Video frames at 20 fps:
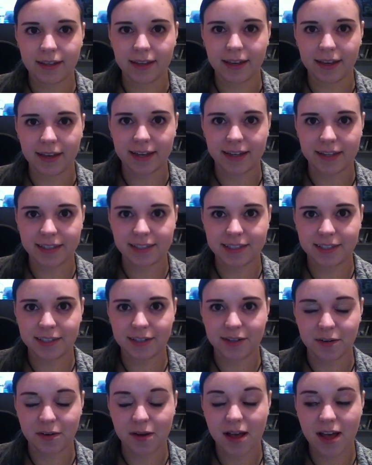Hey guys,
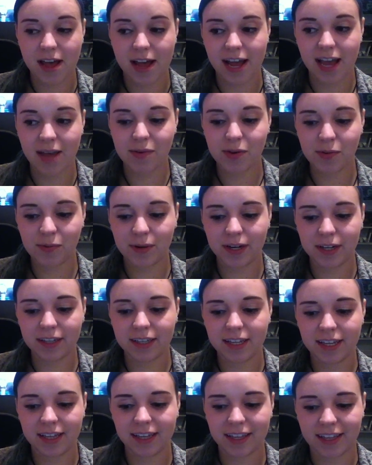so I'm at
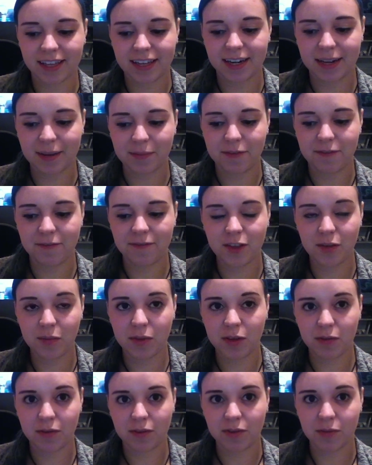work, and I'm
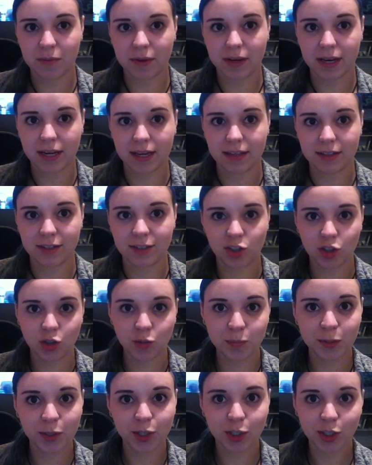filming with my
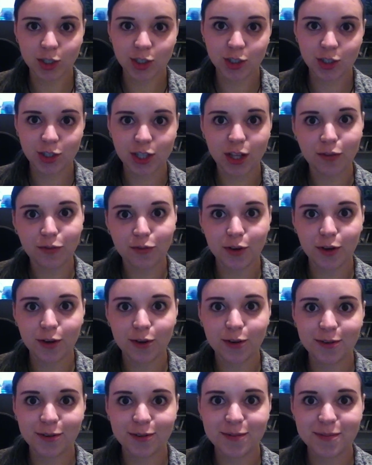stupid cell
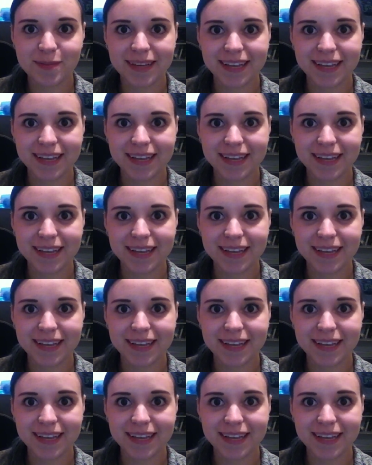phone